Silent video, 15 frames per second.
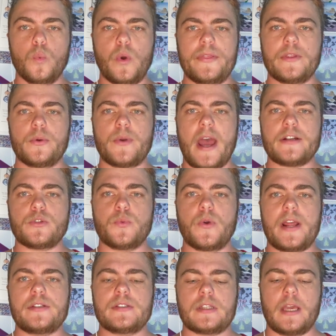Win the rat
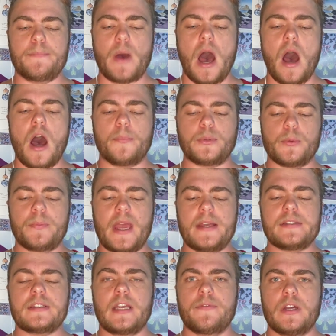race, keep up your
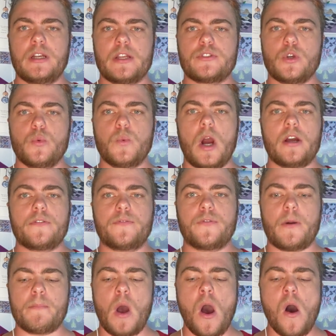pace, even as you work
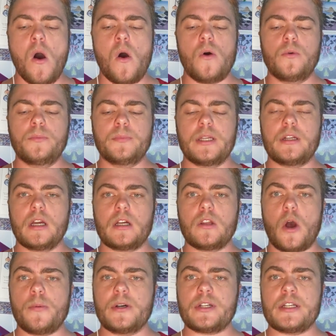from home in a
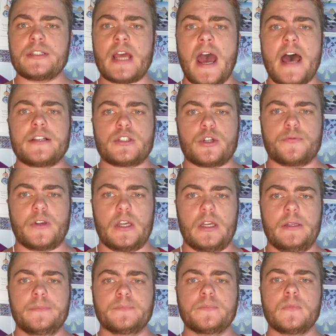global
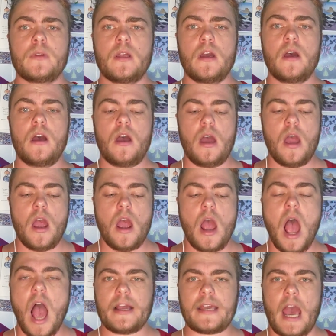catastrophe.
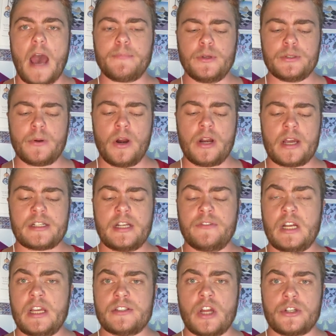Capitalist
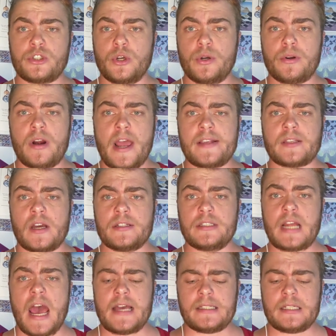productivity is not your raison
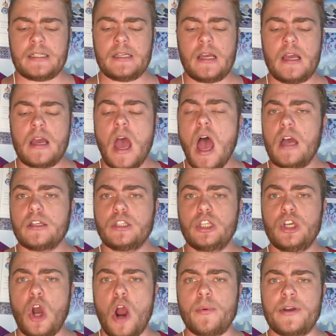d'etre.
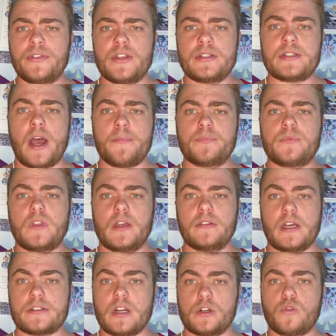You're worth is something
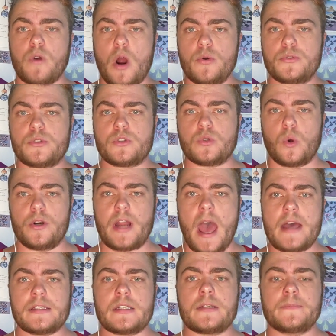that's a gross or
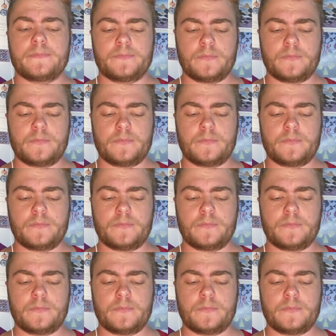net.